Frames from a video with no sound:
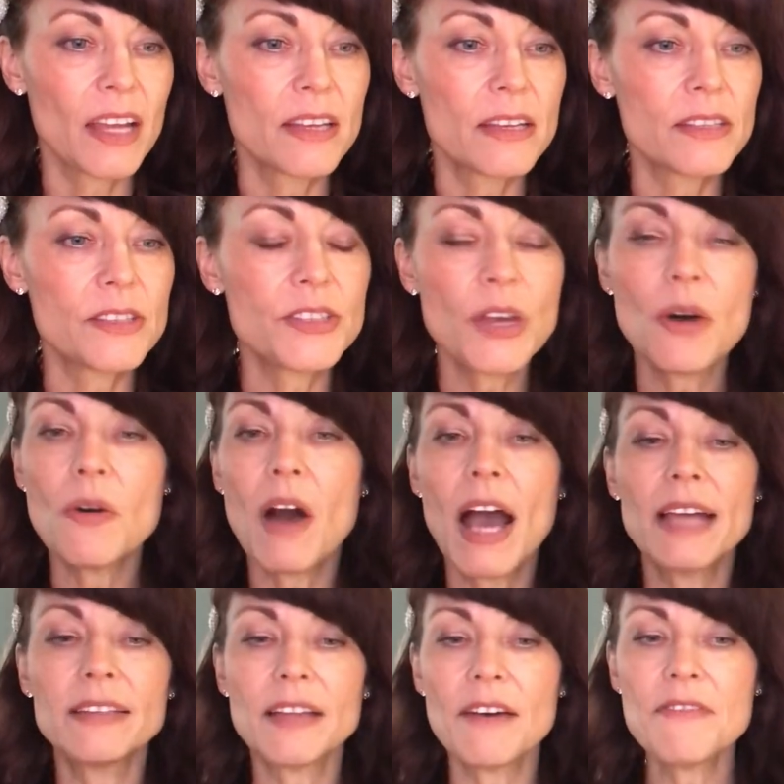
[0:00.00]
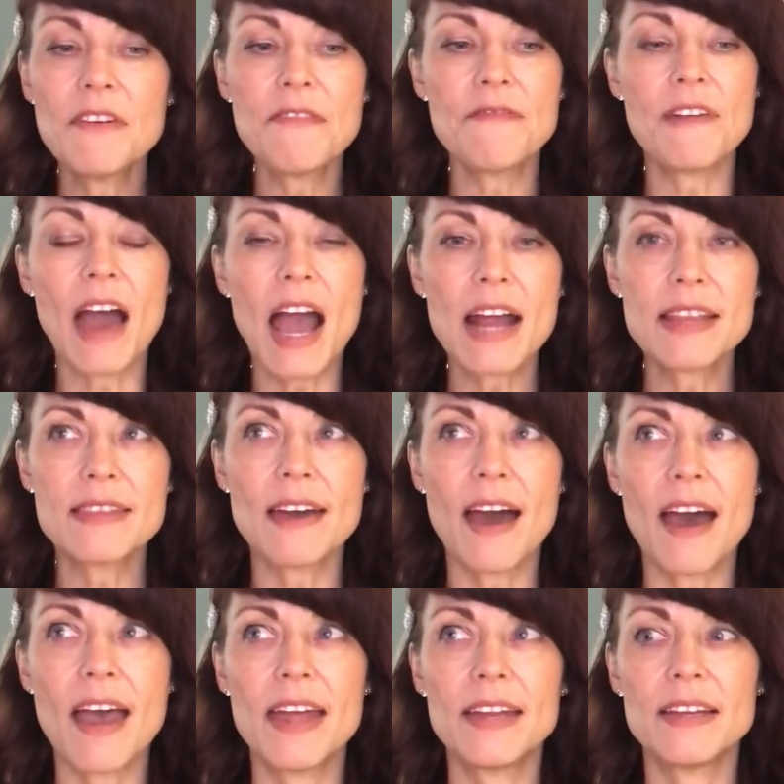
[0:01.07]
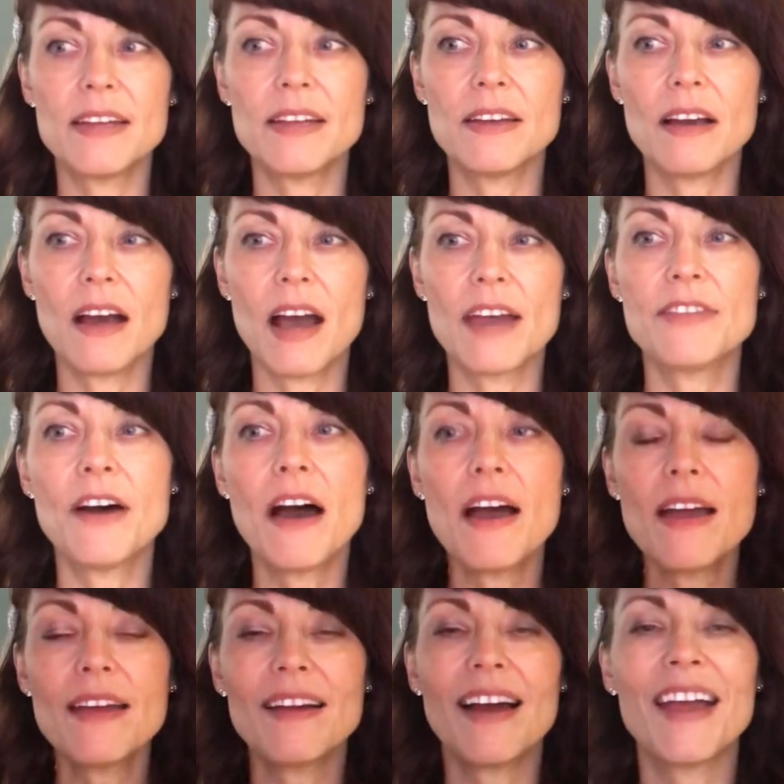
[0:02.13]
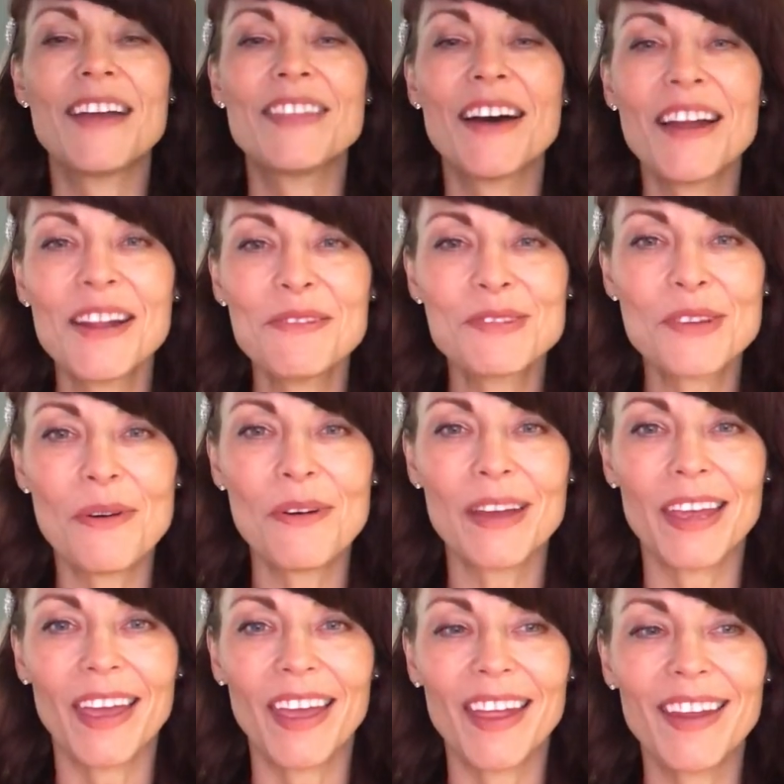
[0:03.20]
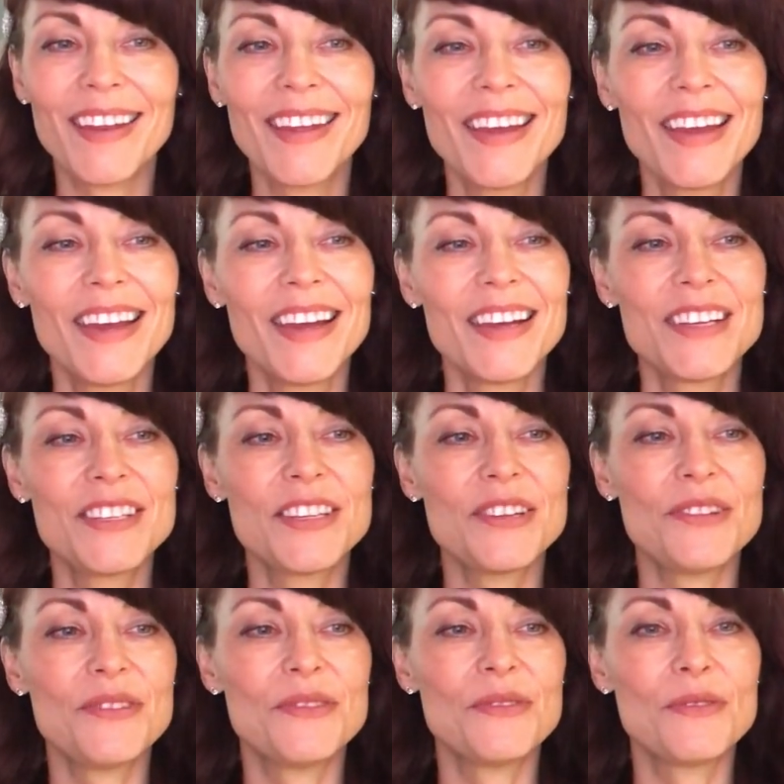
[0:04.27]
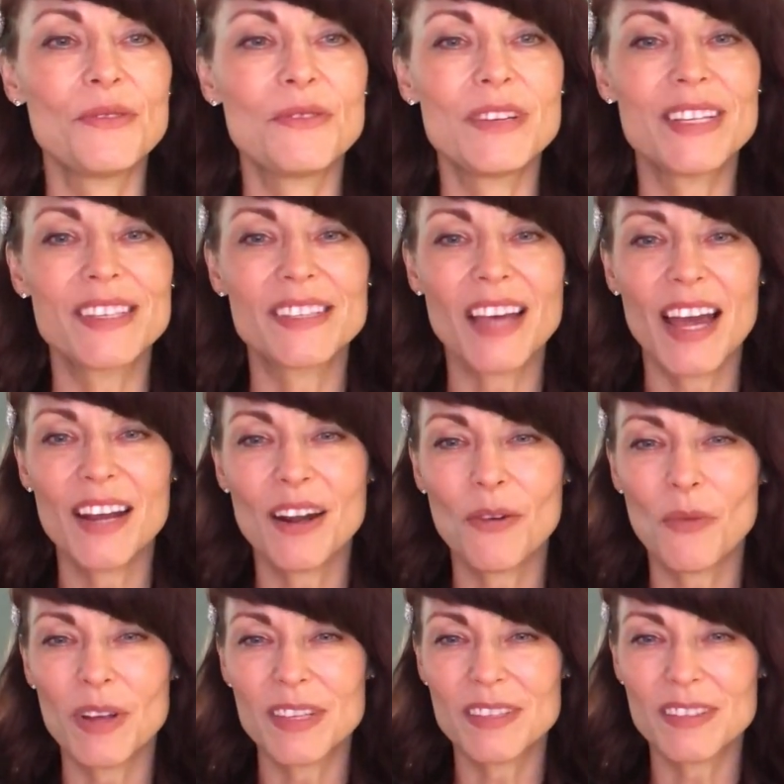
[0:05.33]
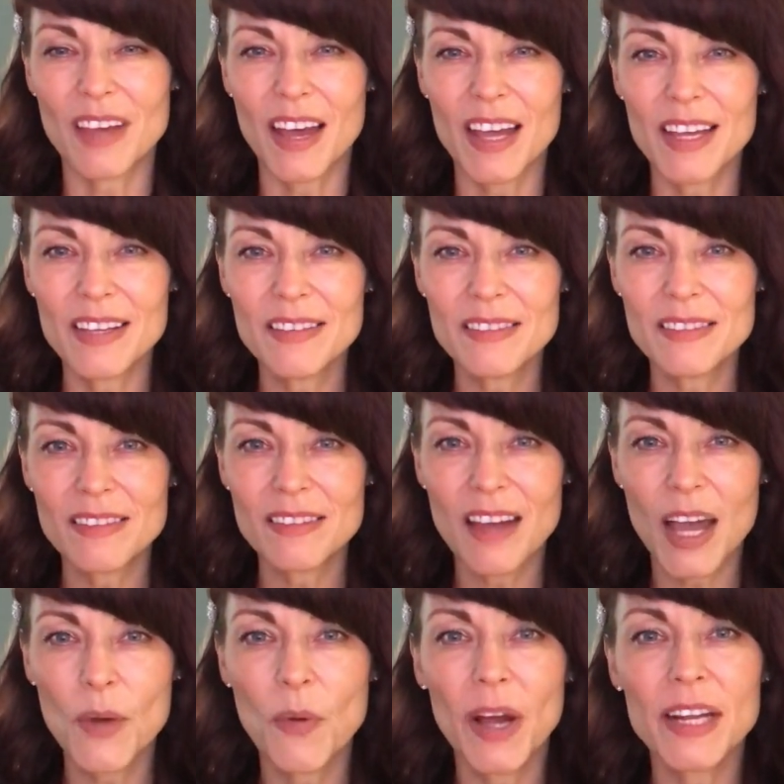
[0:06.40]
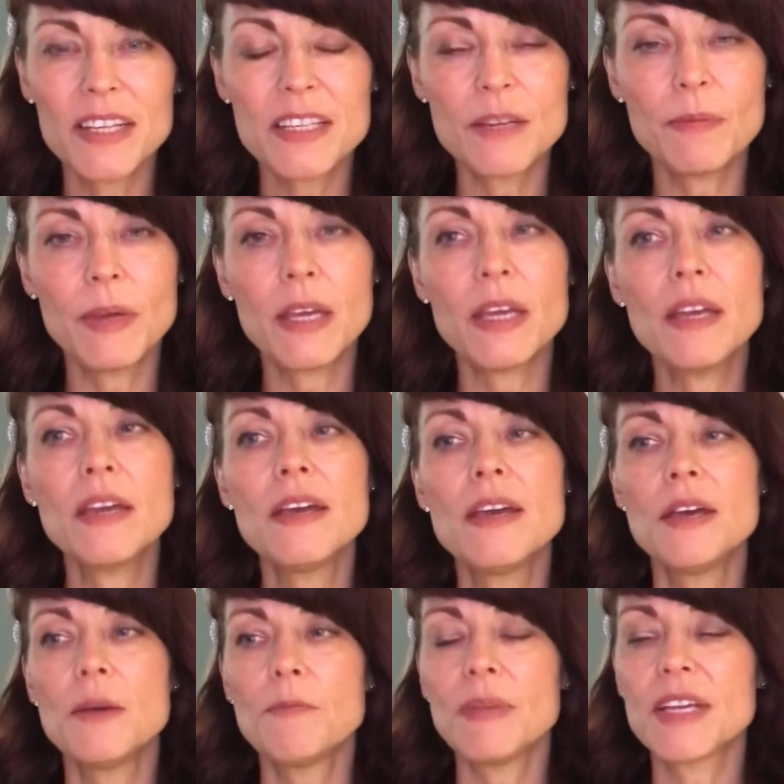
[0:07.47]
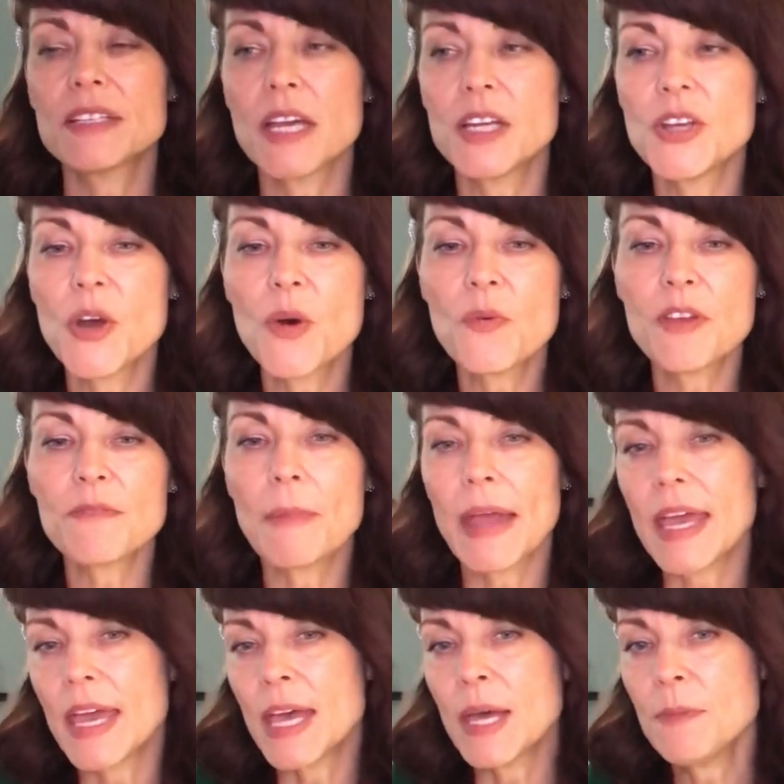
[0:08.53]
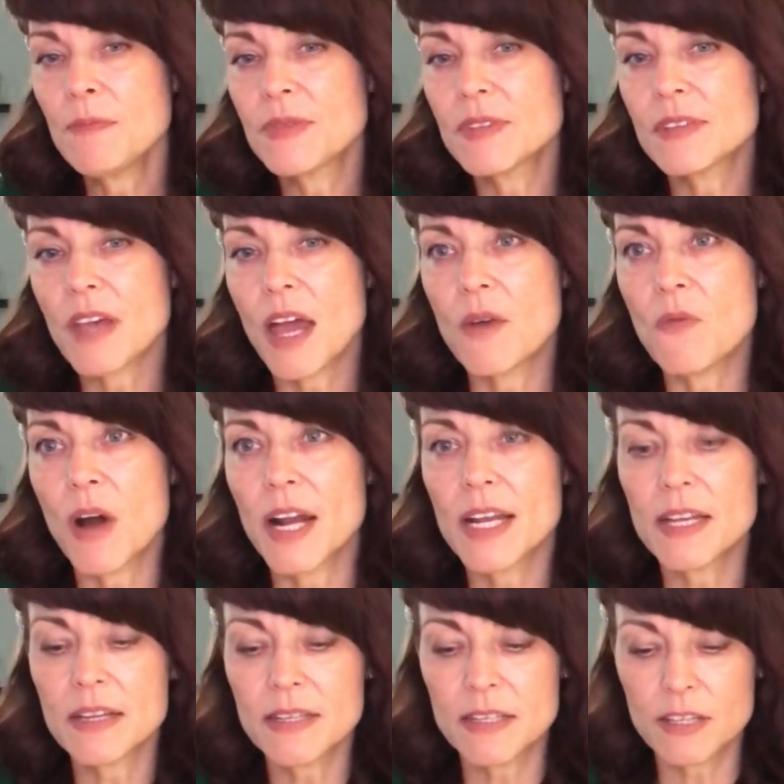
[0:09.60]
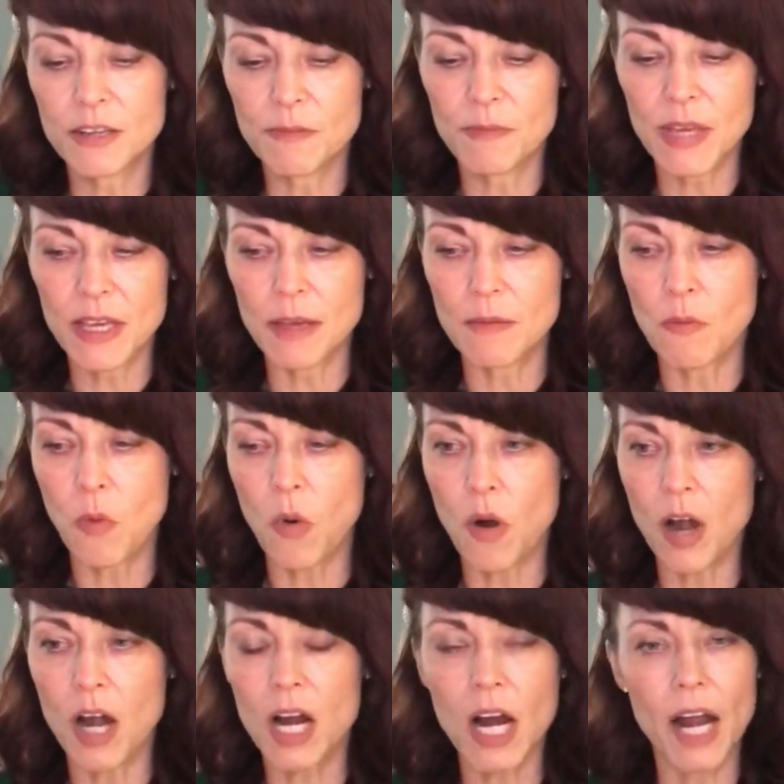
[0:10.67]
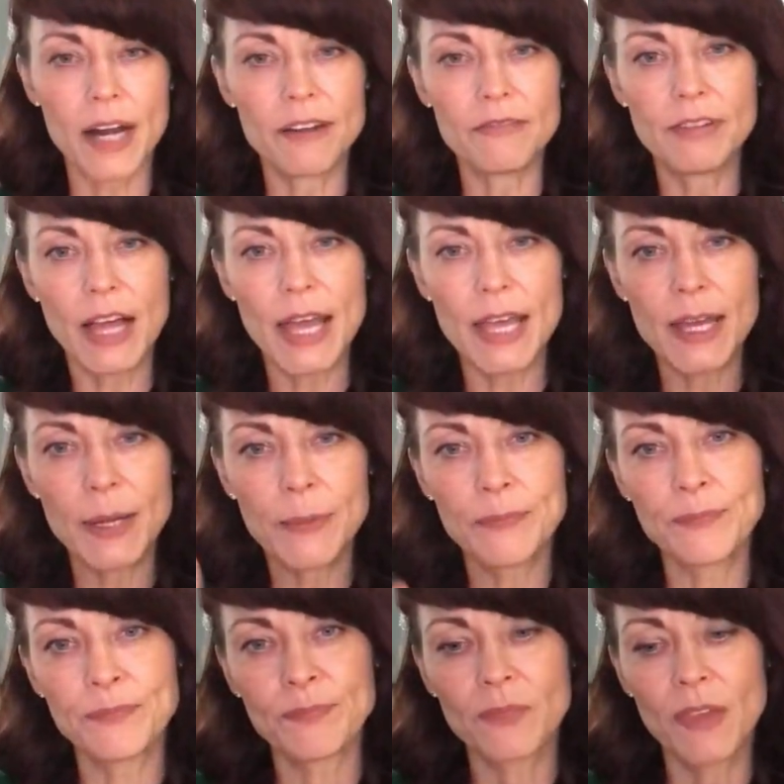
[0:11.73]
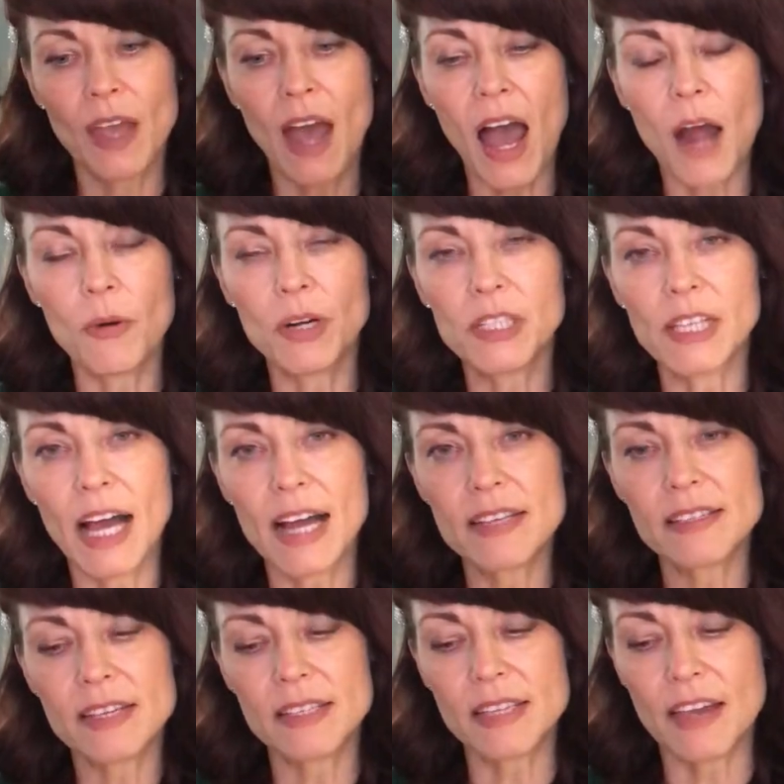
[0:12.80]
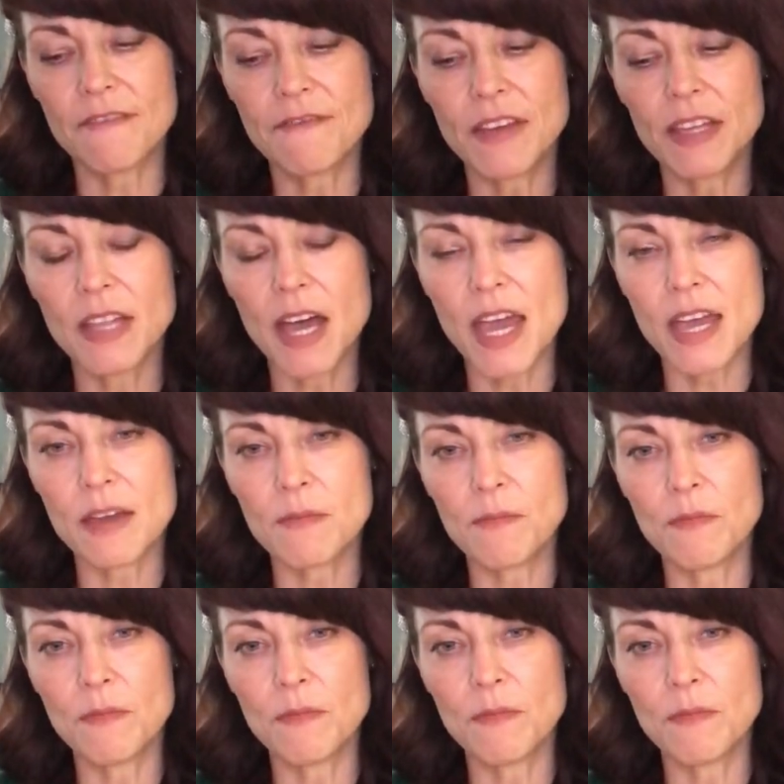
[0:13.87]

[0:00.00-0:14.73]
So I love the fact that I thought I was going in to decide on what size I wanted to be, because I know with my hips, I wanted to be more kind of like hourglass, because I feel like